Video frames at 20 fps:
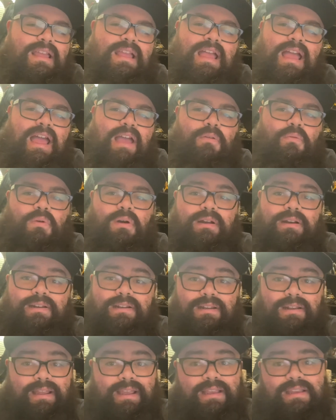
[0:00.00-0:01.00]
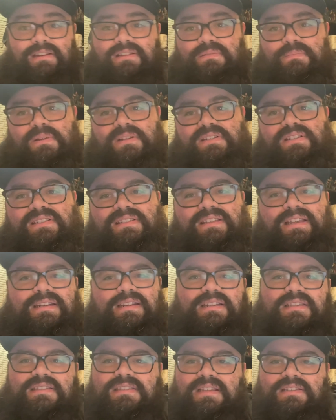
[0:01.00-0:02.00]
wanted to like it as much as I
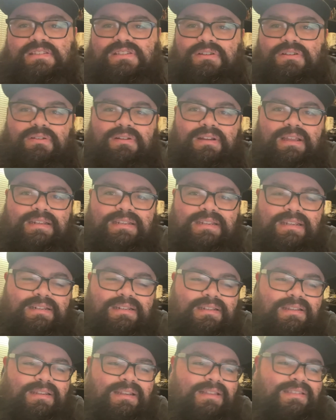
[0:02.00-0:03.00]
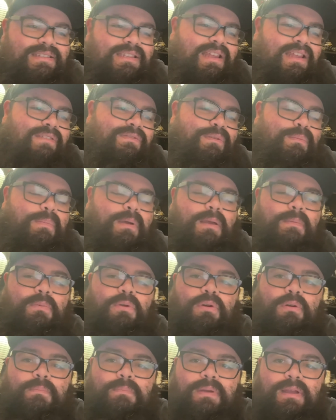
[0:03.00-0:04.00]
did Censor, and I didn't, and that's kind of a
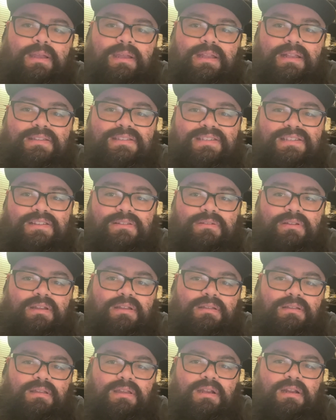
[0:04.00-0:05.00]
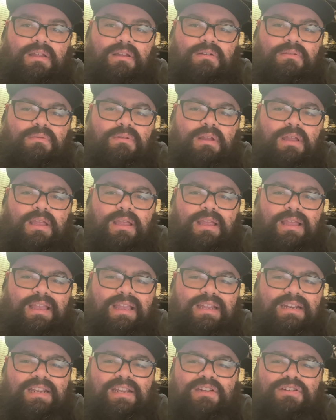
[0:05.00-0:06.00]
bummer, but it's still, you know,
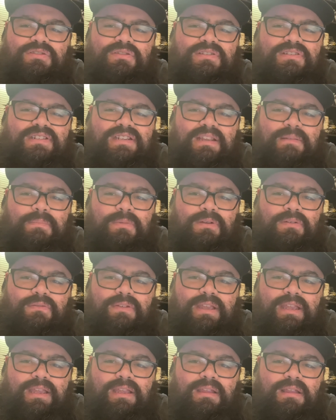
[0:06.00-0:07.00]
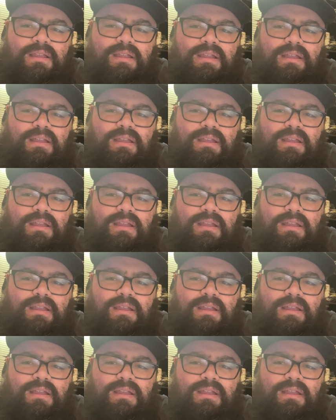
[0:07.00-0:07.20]
an interesting movie.